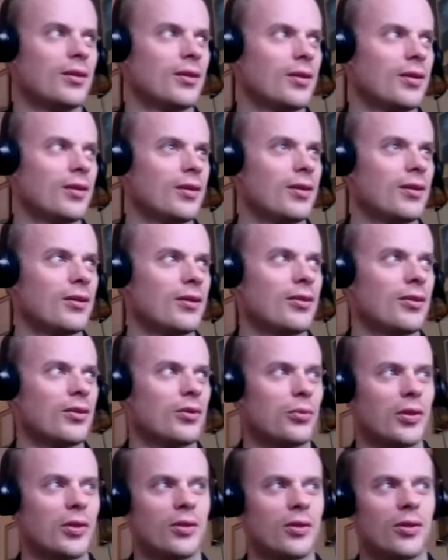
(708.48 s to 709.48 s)
I
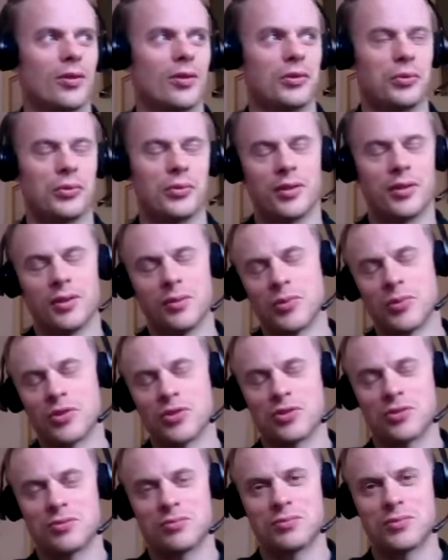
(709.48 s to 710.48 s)
think we can all agree that
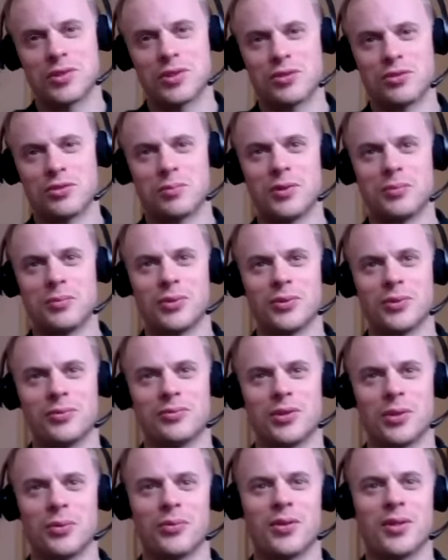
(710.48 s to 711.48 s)
most
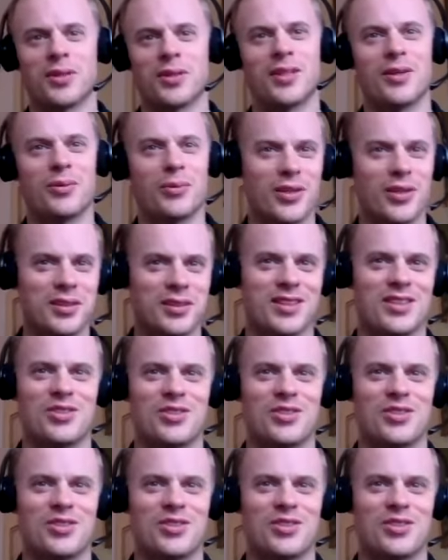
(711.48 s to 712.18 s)
salespeople don't think that way.